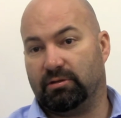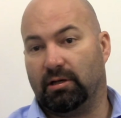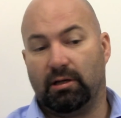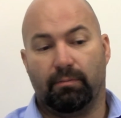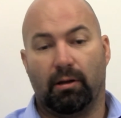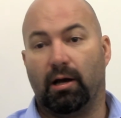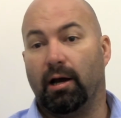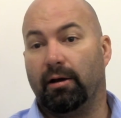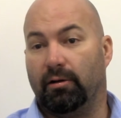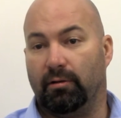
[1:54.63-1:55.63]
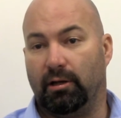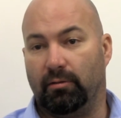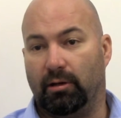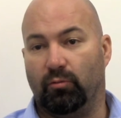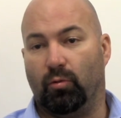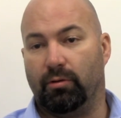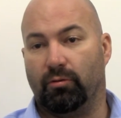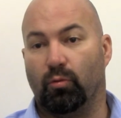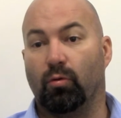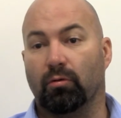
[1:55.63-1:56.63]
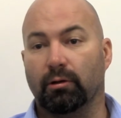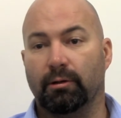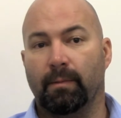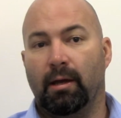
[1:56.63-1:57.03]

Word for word: study applied and, and, and won the award.